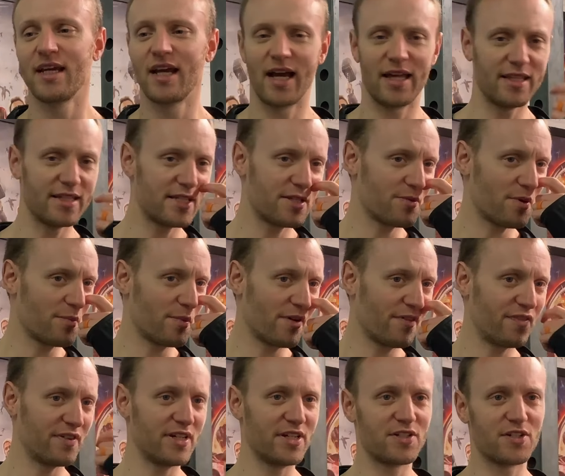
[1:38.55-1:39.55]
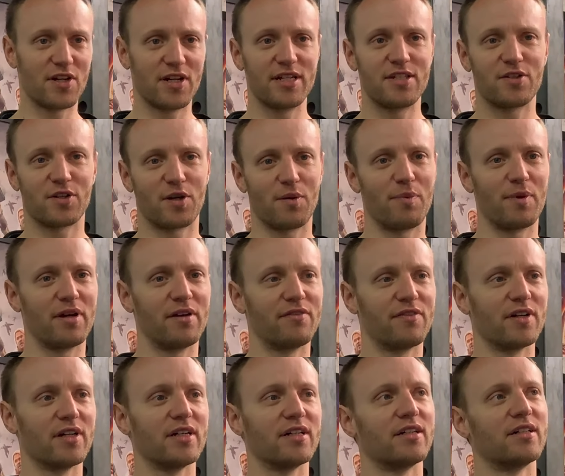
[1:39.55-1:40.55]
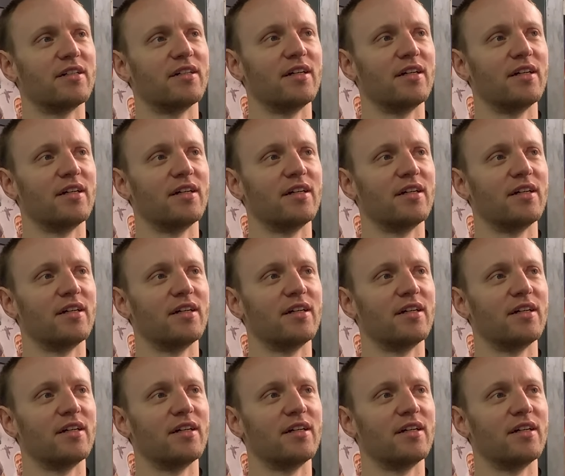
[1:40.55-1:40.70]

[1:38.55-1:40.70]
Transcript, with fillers: And this is where my fitness journey took a bit of a,